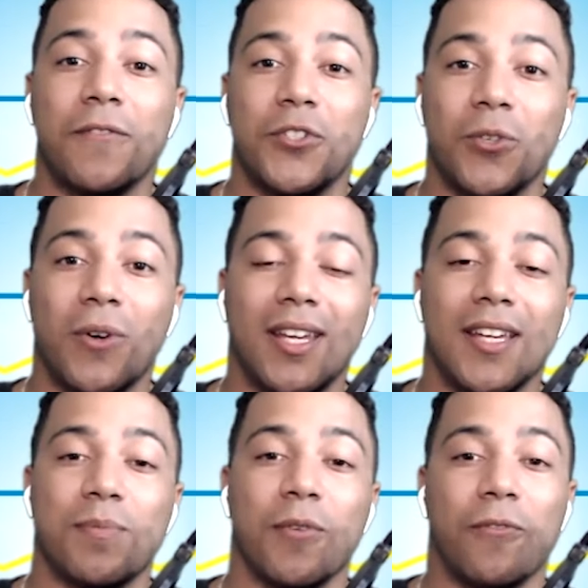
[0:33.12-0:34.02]
you for joining
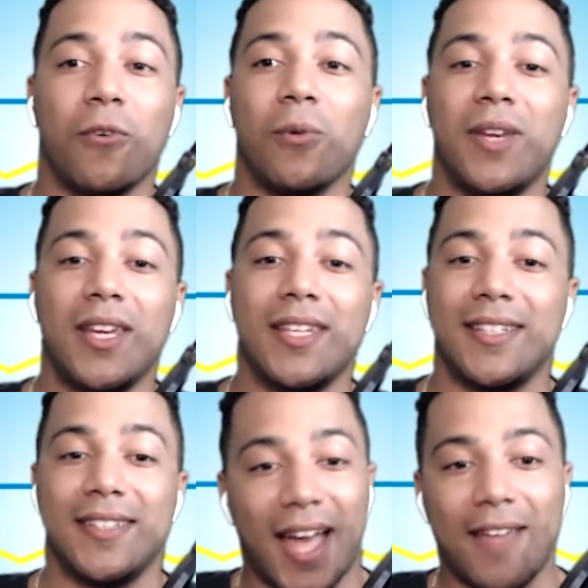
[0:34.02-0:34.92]
us. Before we
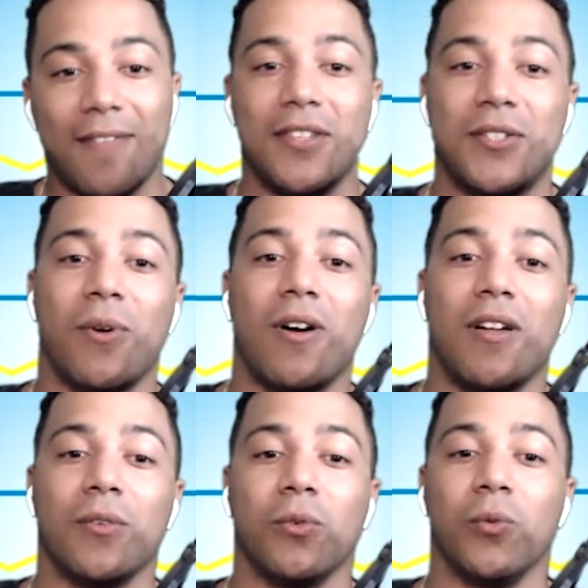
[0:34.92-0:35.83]
dive into all
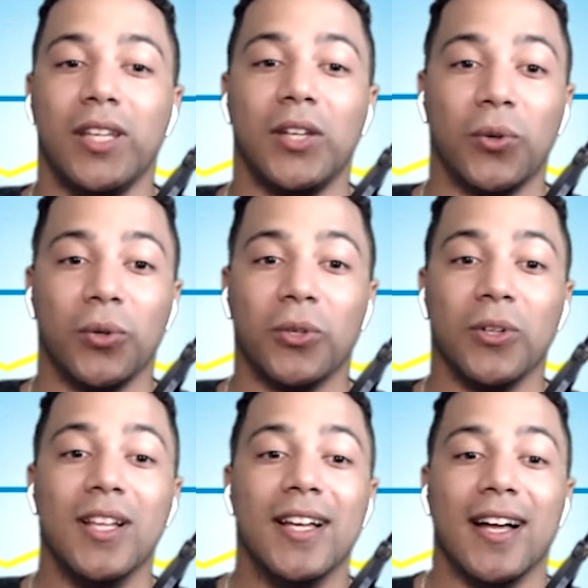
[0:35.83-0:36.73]
the really cool